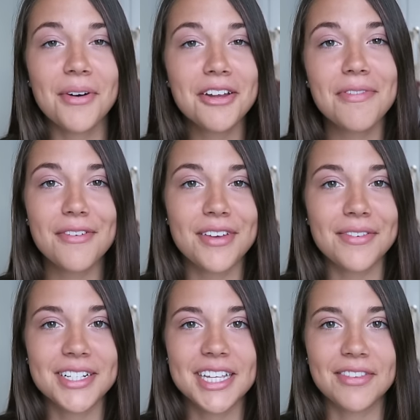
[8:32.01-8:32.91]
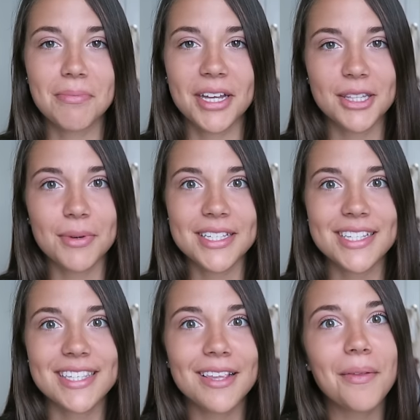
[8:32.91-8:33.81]
one of my favorites of the month was
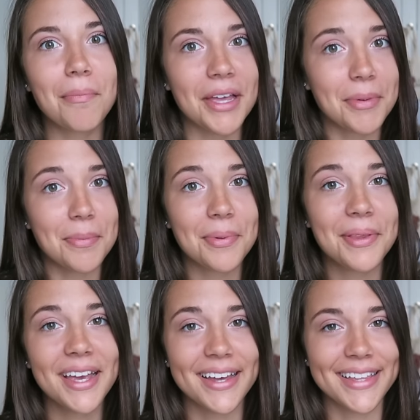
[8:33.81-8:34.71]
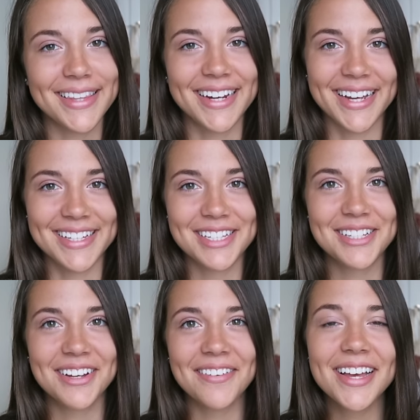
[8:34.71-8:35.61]
this little baby plant that I
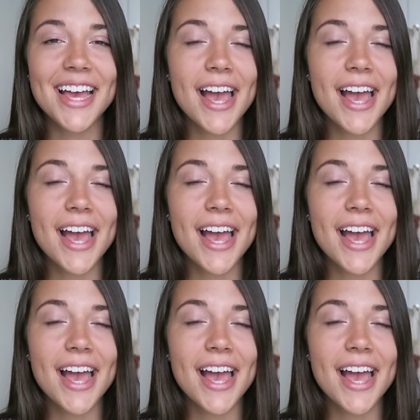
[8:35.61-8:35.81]
just grew.